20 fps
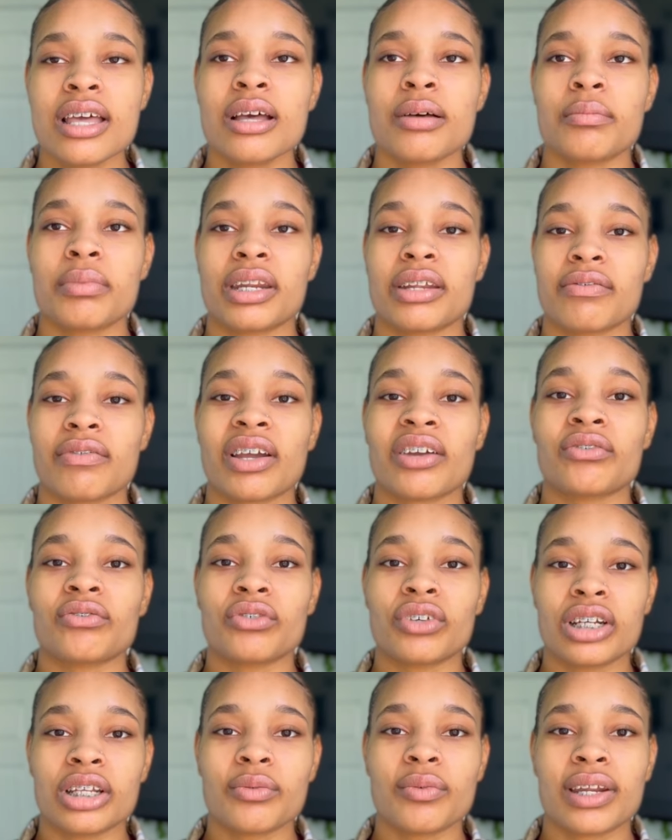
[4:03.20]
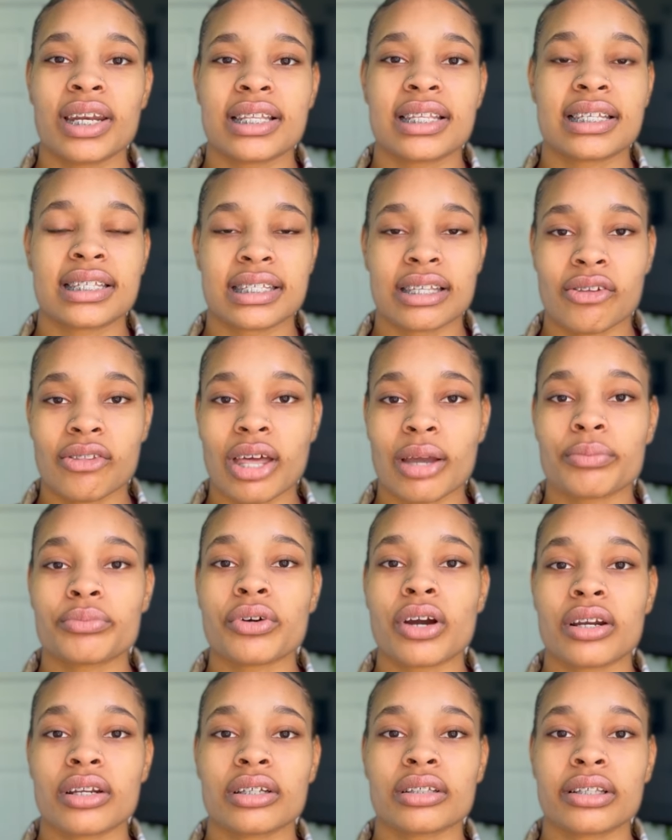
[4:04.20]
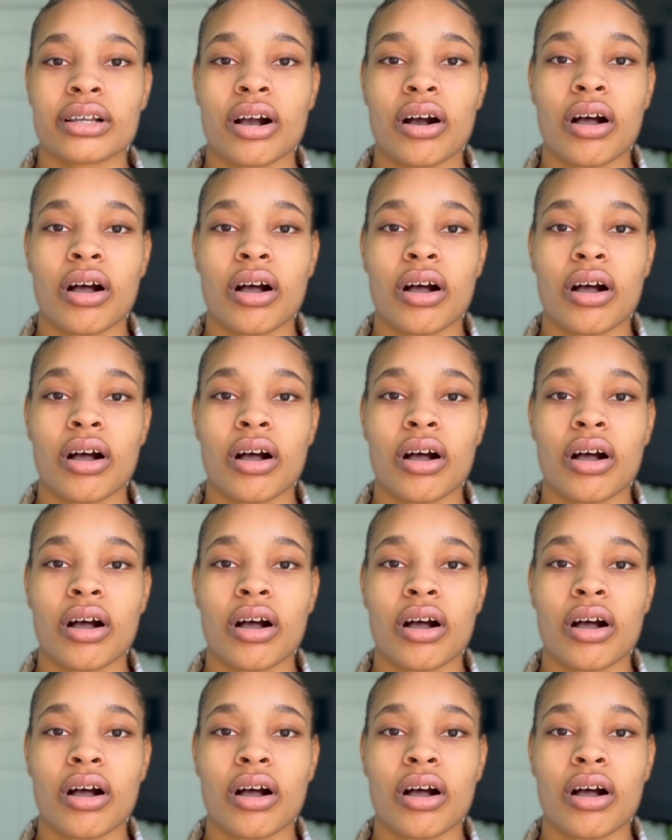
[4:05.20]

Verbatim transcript: But if I really wanted to sell that product,